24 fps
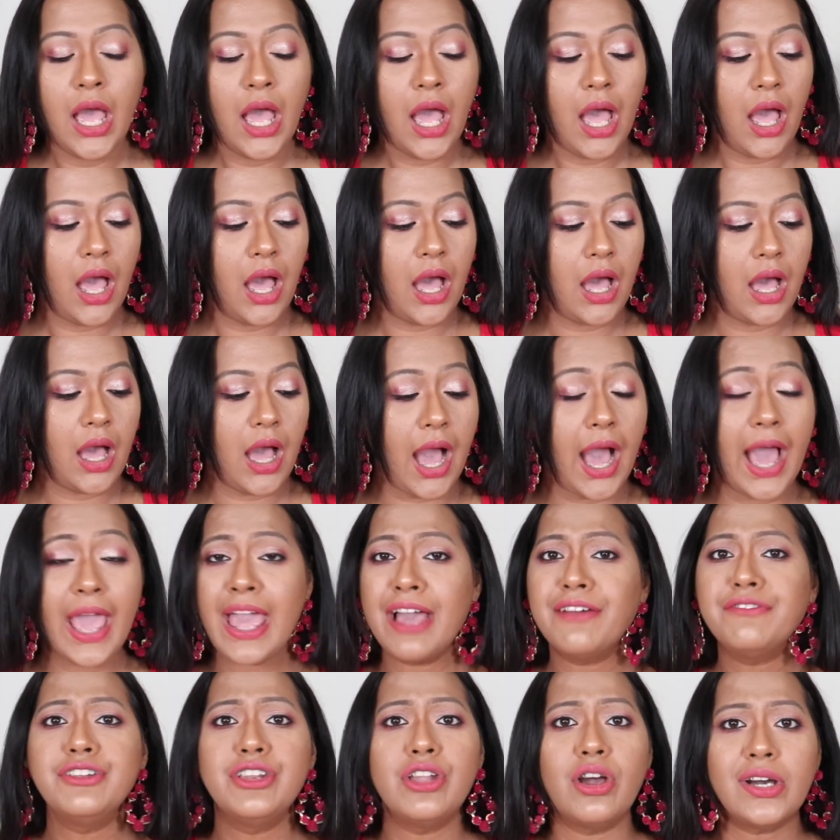
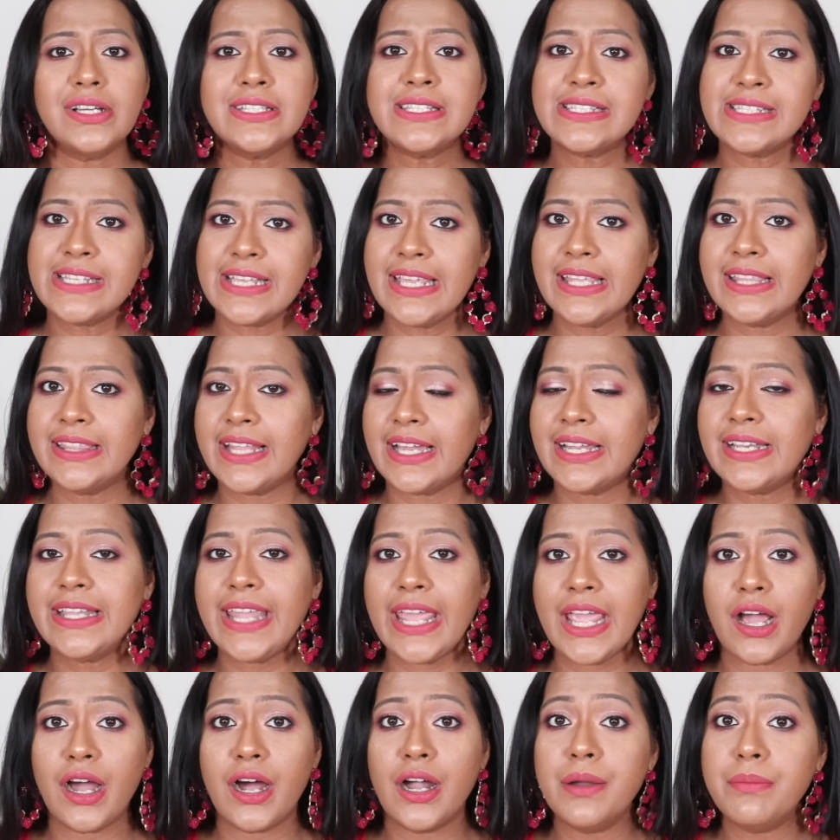I have not seen that
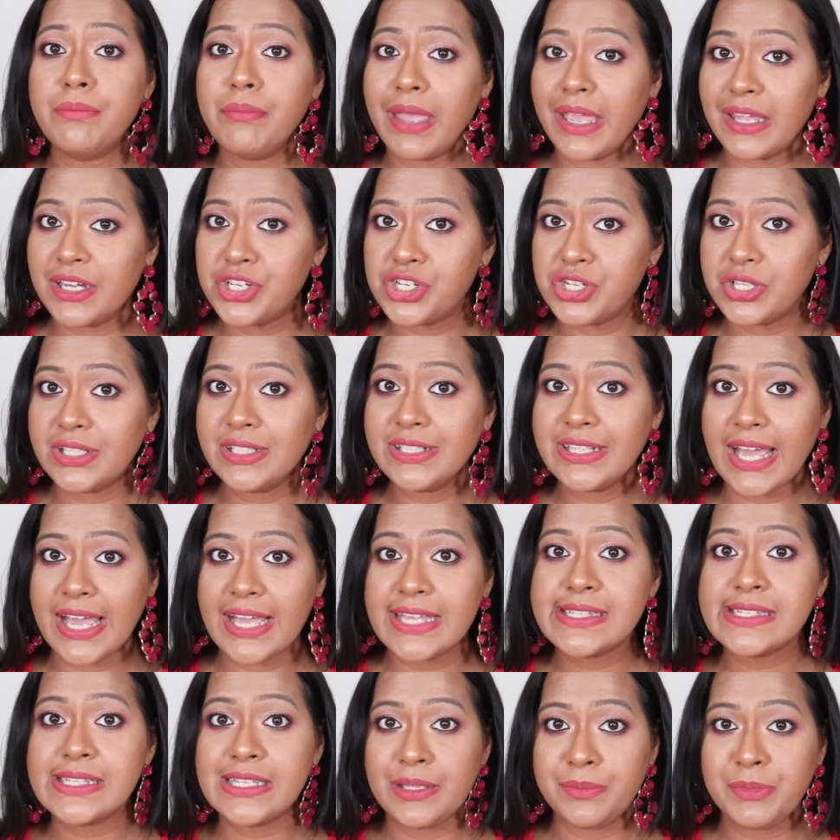they are mentioned
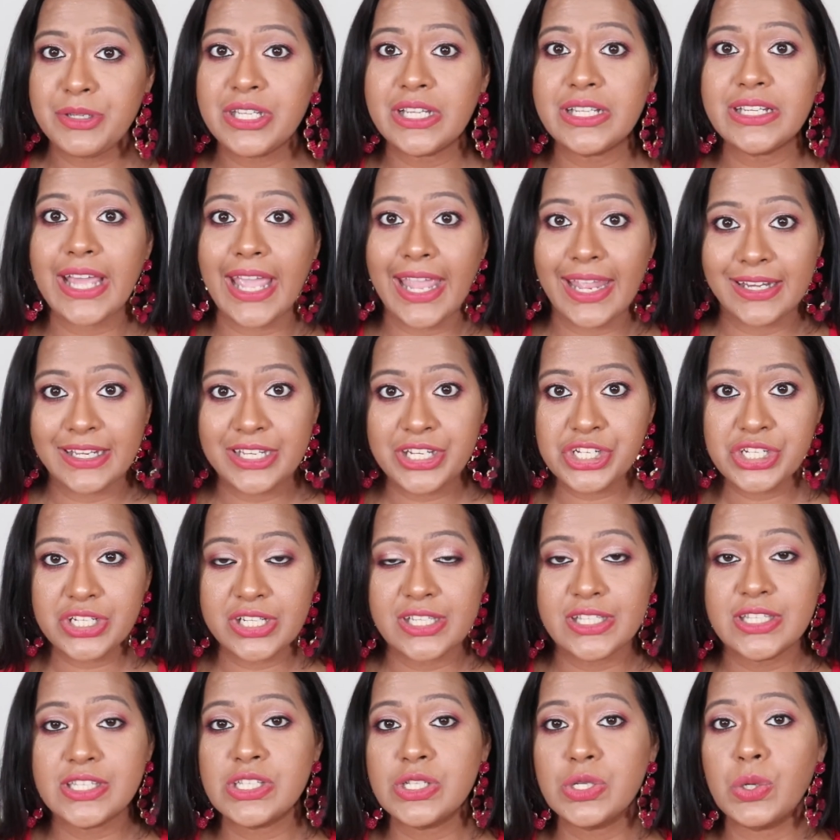as limited
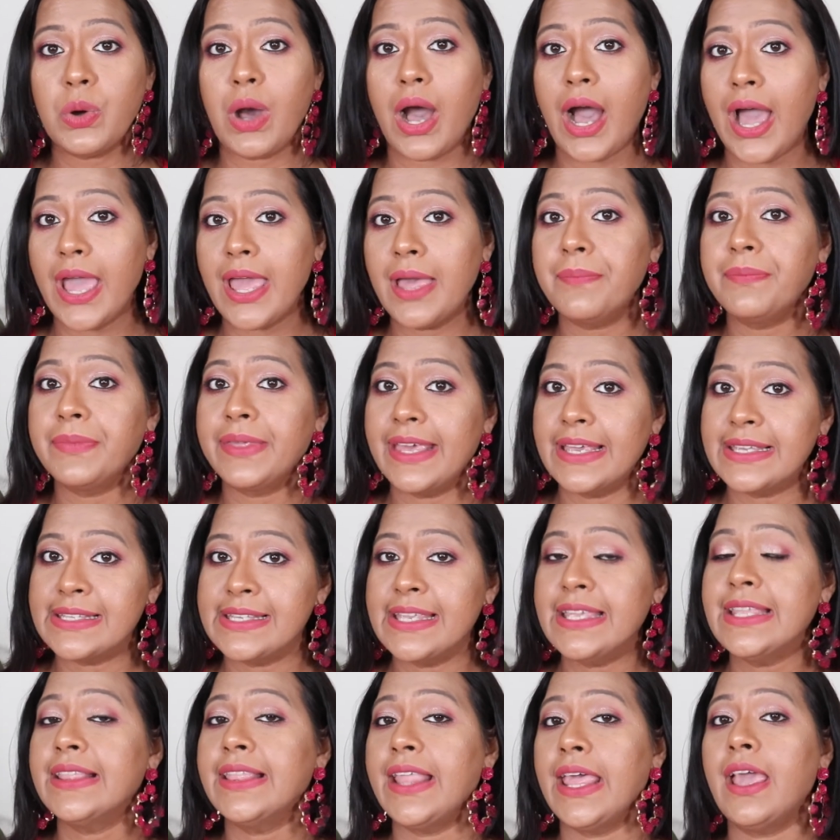edition, so I am
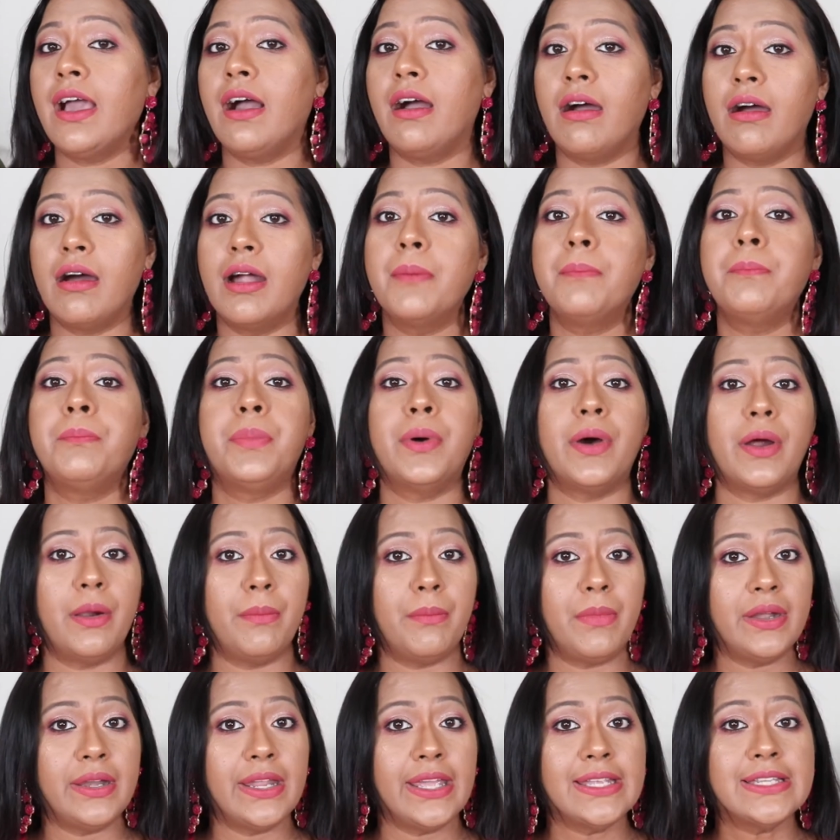guessing they are
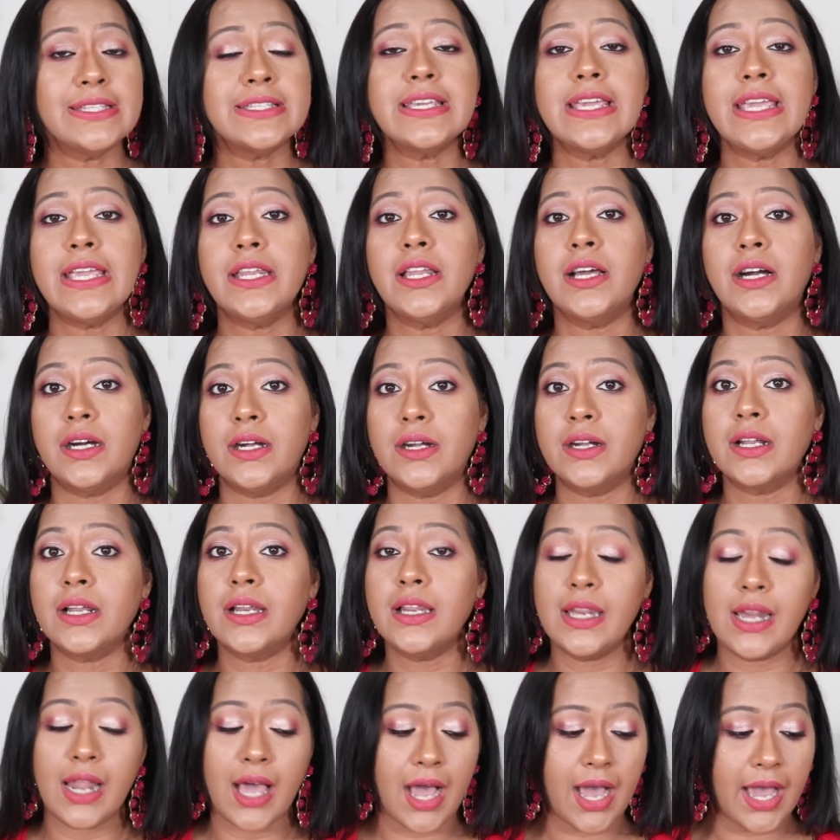permanent in her
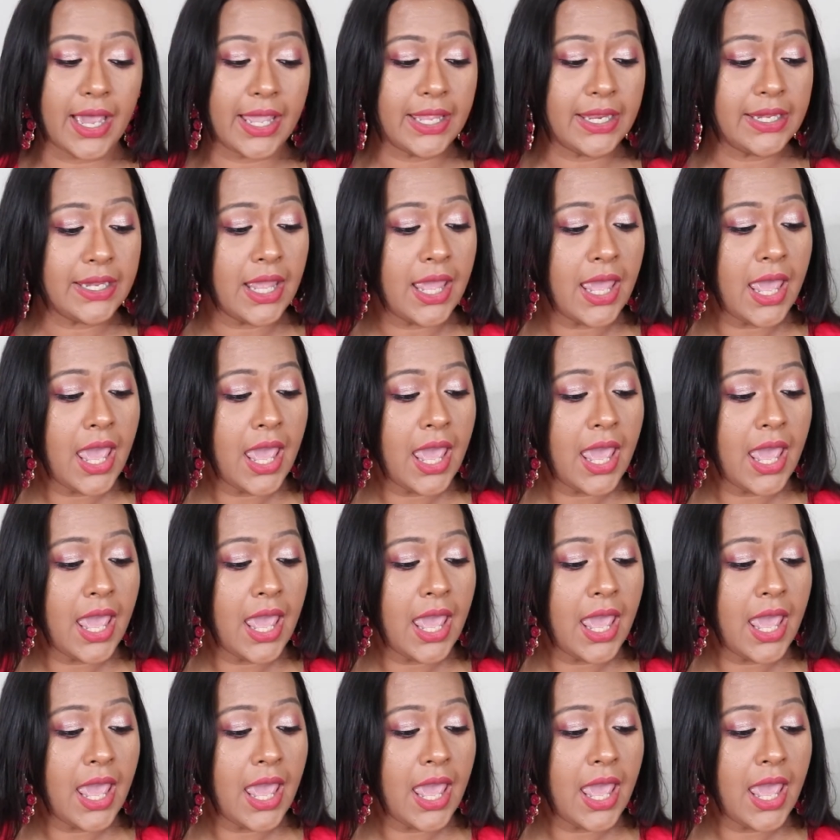line.